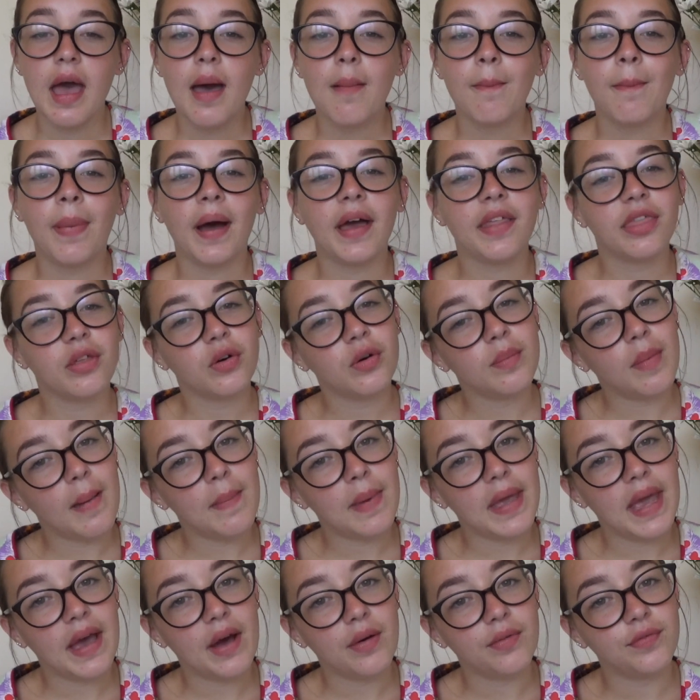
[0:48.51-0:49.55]
but I thought it
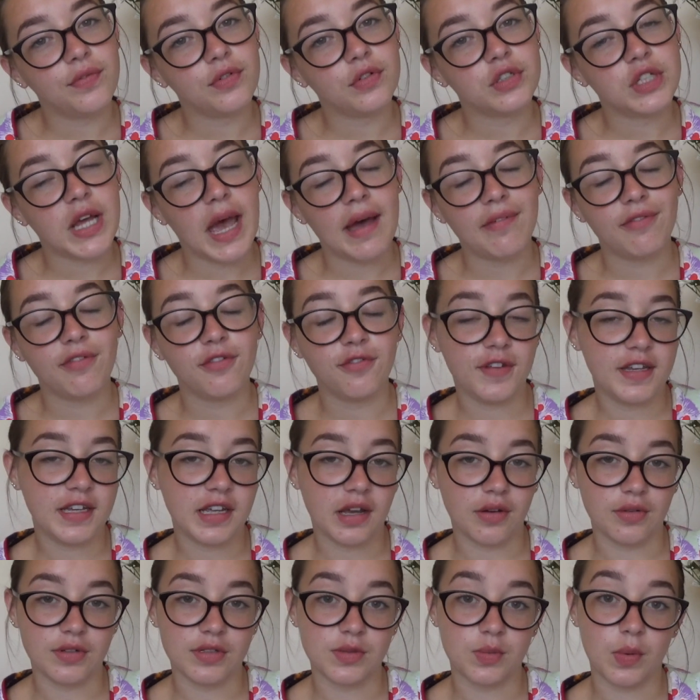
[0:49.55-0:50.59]
might be helpful to have a
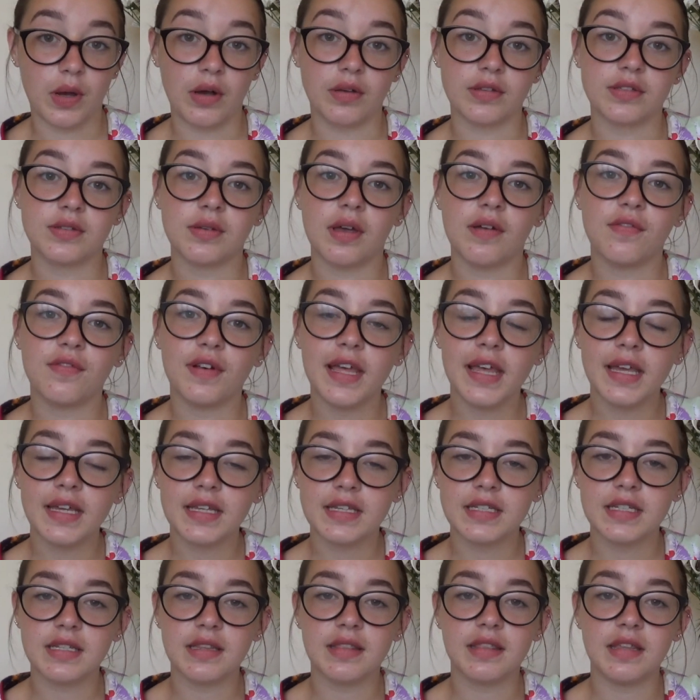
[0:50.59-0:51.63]
video as well, so I've
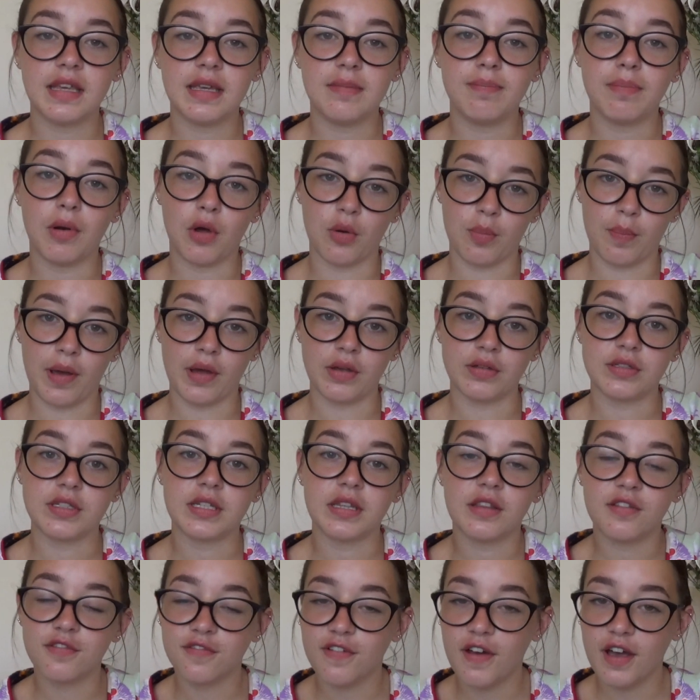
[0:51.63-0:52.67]
linked the blog
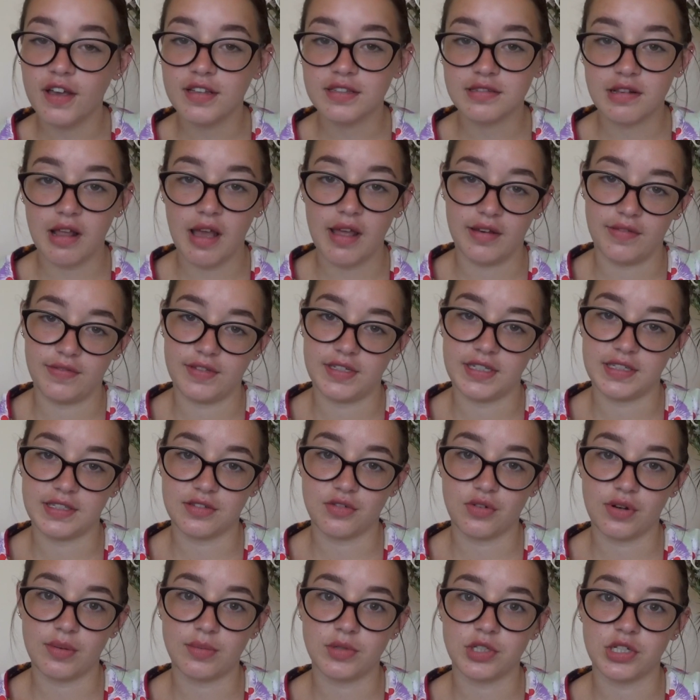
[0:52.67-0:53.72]
post in the first line of the
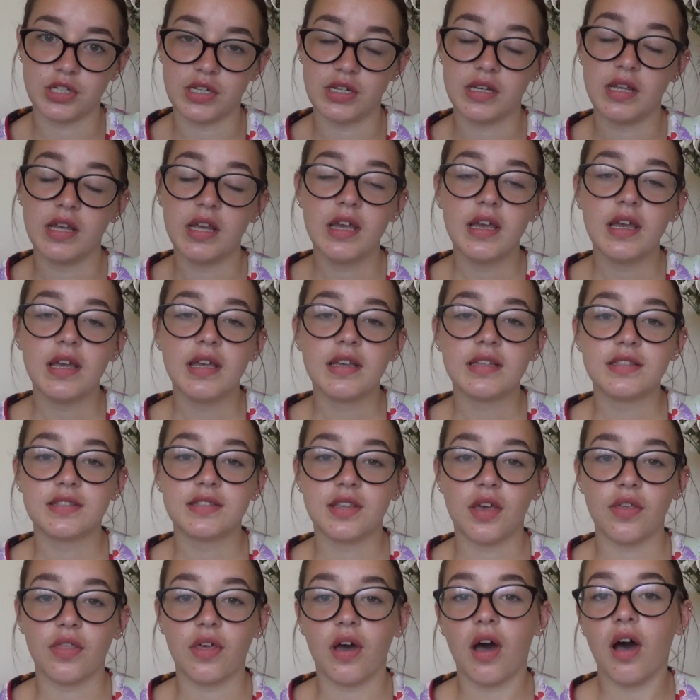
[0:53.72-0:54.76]
description
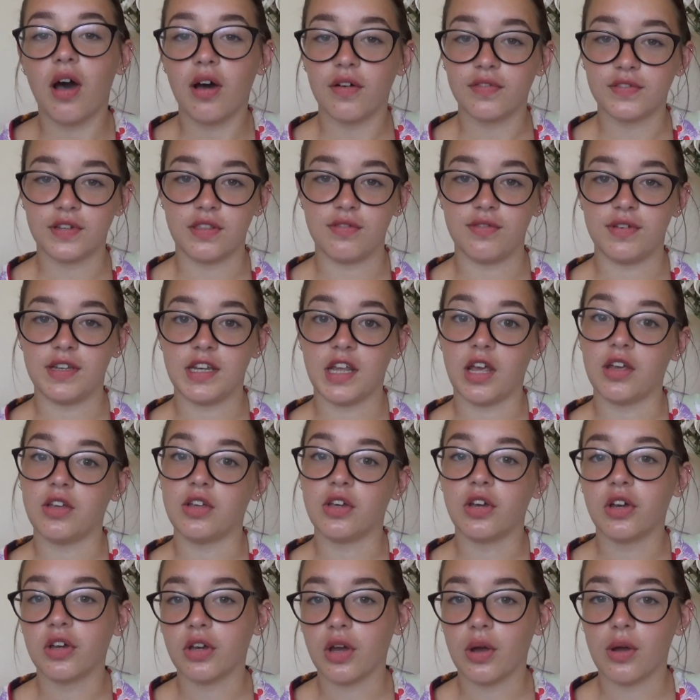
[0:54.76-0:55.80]
so that after the video
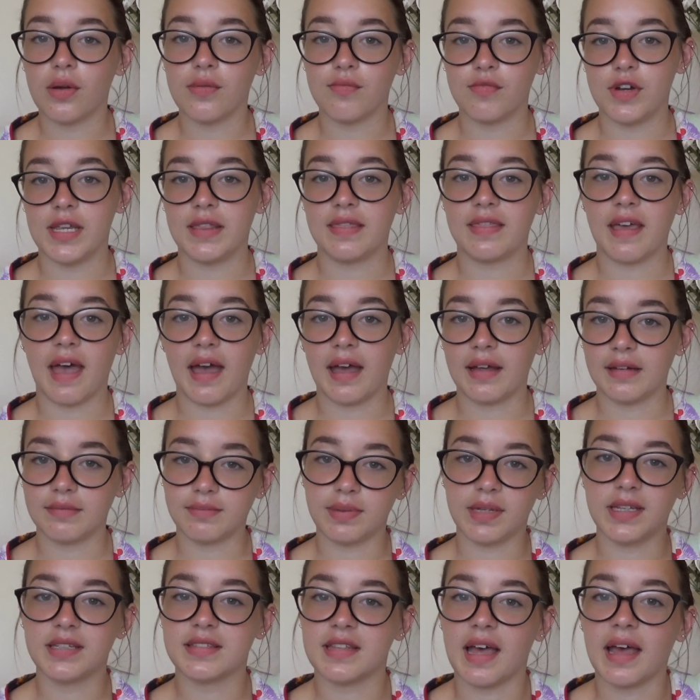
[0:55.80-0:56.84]
you can go and read that,
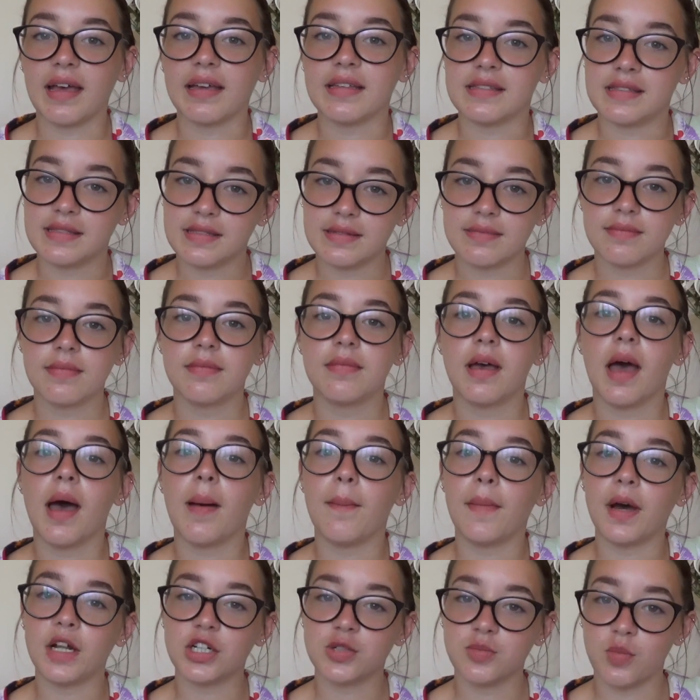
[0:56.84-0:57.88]
because that is a
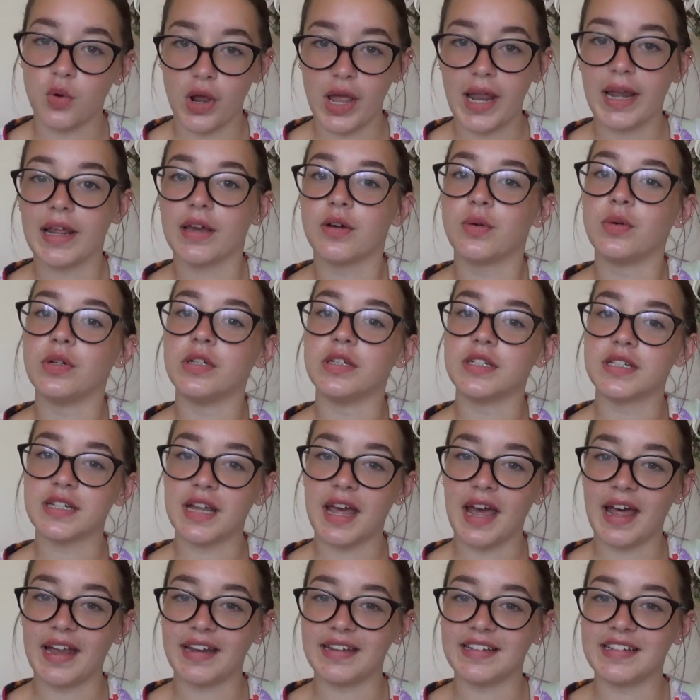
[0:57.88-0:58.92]
much more eloquent
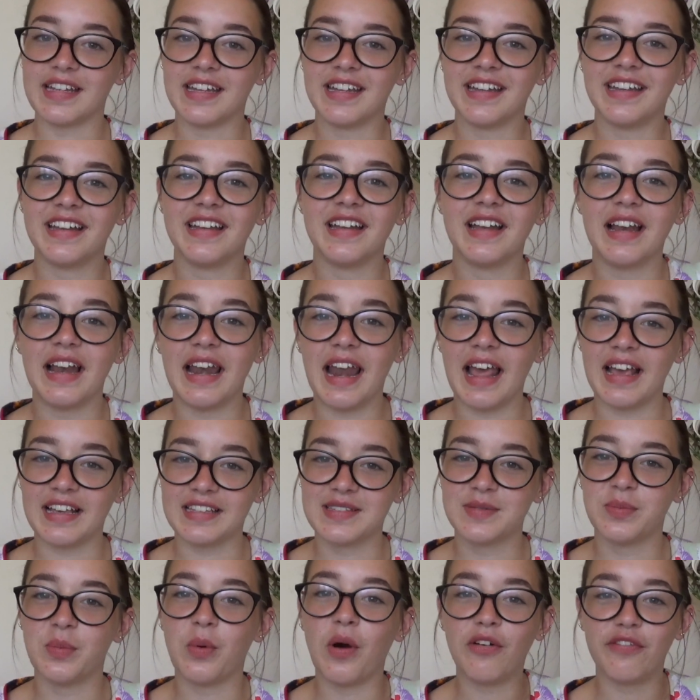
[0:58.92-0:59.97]
and
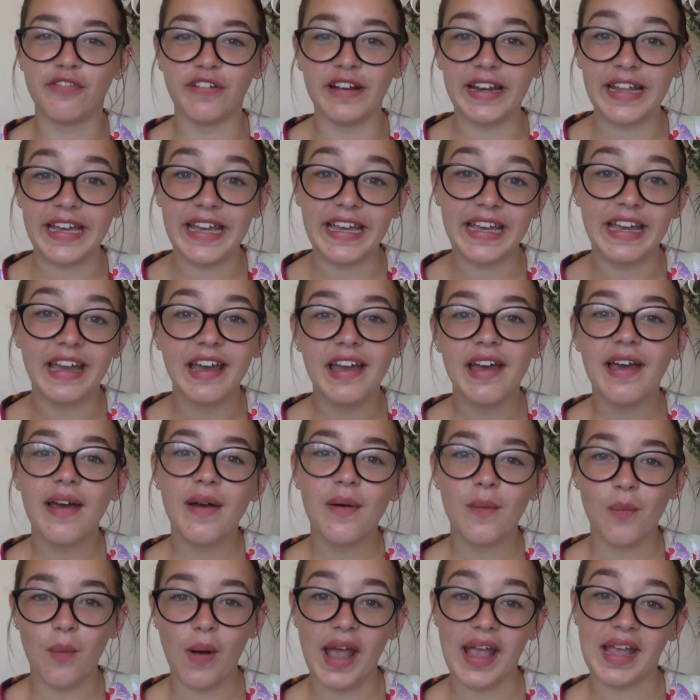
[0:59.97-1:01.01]
less waffly
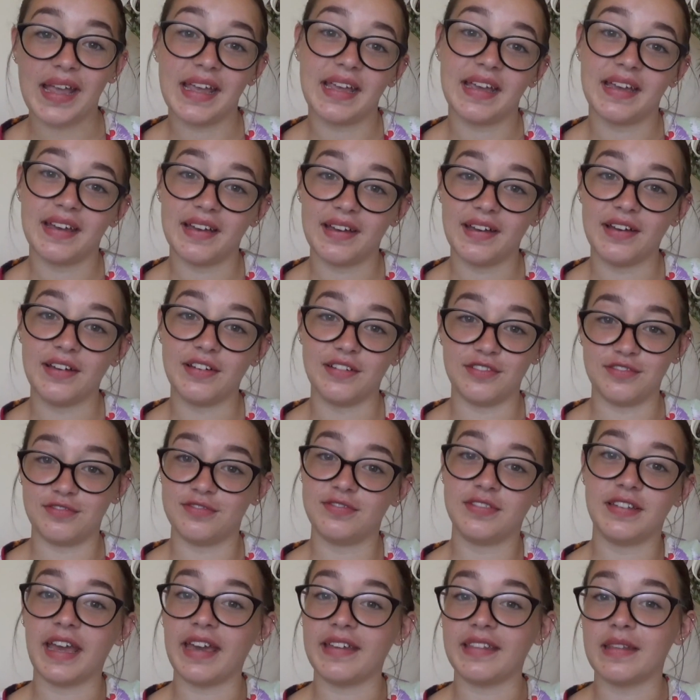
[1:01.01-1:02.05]
way of
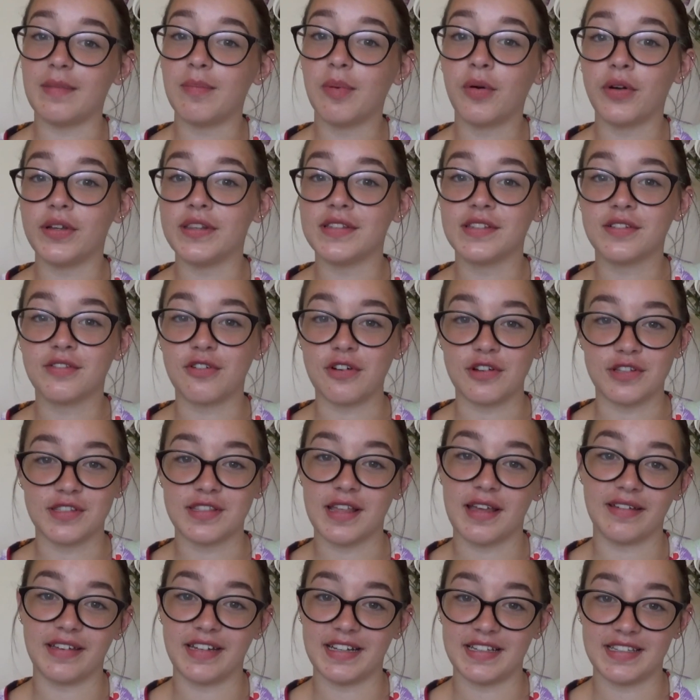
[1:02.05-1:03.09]
getting the points across
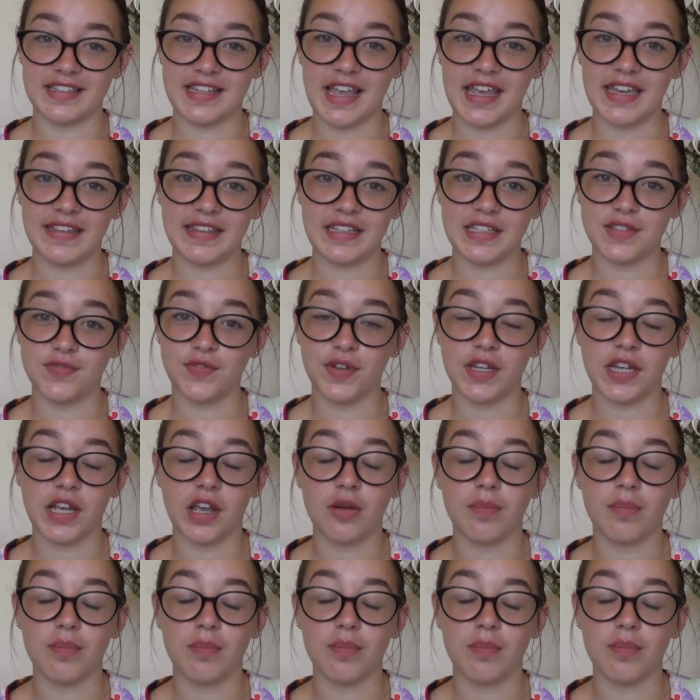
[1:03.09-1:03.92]
that I'm going to say in this video.